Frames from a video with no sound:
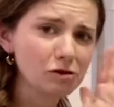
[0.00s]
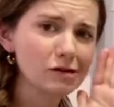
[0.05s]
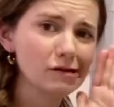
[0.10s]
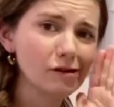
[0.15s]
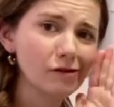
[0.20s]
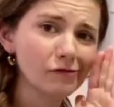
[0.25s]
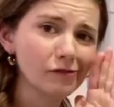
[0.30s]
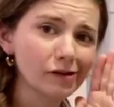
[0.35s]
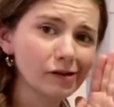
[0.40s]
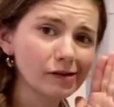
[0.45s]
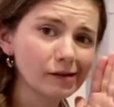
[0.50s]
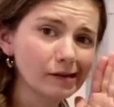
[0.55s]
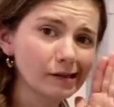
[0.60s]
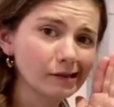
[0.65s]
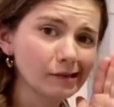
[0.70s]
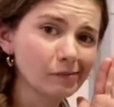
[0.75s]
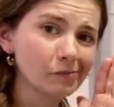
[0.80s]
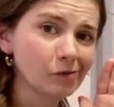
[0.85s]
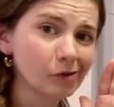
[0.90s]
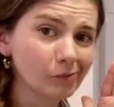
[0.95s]
you overcook
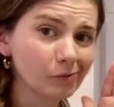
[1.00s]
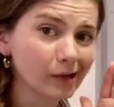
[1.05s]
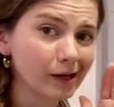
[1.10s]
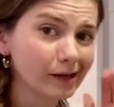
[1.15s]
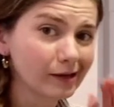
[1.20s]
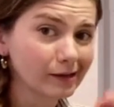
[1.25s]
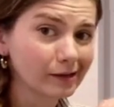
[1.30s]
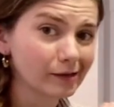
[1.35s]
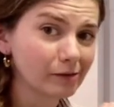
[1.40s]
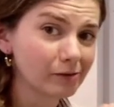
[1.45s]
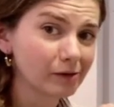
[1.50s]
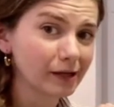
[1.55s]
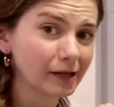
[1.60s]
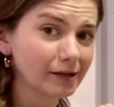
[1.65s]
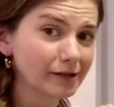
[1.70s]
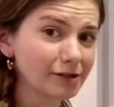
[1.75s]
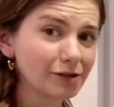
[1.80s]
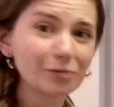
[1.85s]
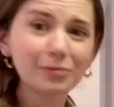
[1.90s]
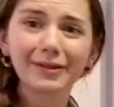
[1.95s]
it, the more blackened it will get
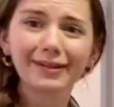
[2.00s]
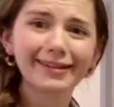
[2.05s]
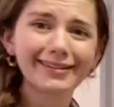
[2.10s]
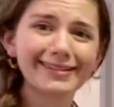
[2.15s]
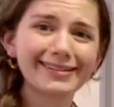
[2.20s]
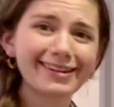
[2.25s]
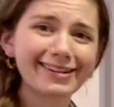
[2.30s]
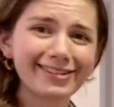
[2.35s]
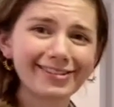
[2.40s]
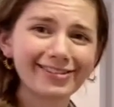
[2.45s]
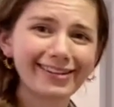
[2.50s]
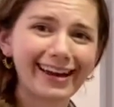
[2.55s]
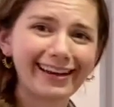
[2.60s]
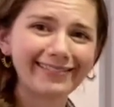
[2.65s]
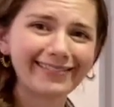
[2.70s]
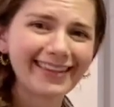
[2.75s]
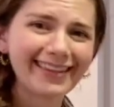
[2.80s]
too, but let's not do that.